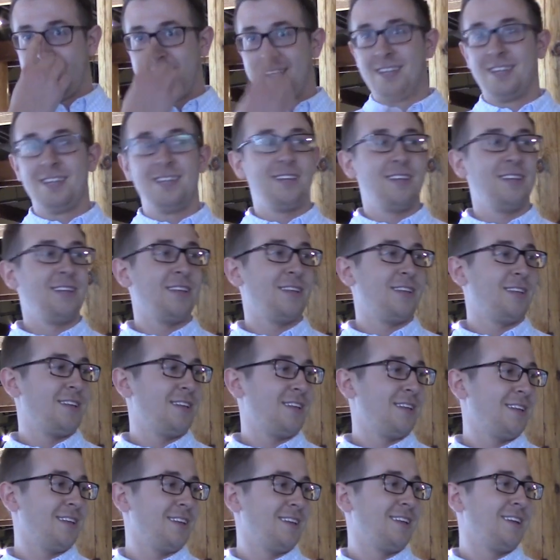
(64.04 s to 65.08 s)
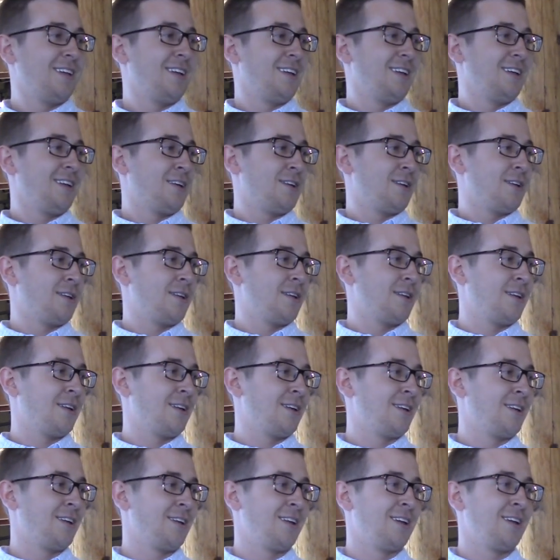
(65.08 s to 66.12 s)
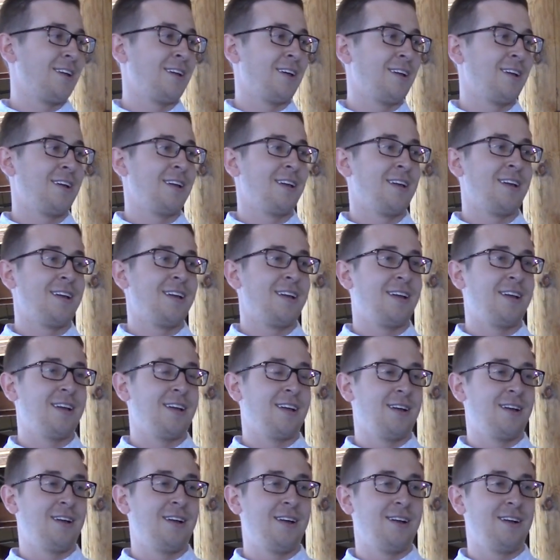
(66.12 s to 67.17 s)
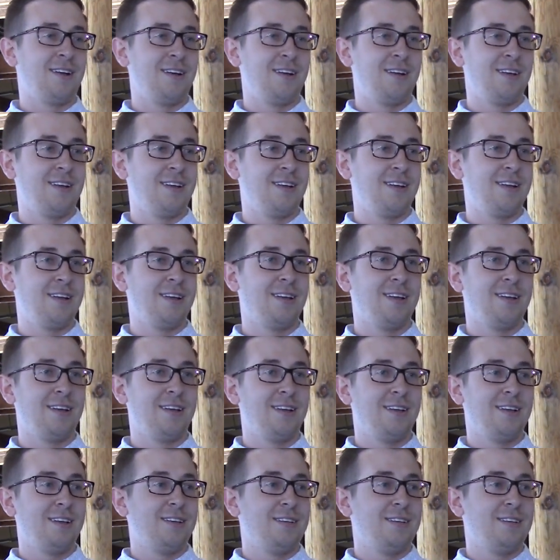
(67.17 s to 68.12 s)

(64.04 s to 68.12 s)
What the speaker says: No words are spoken by the person on screen.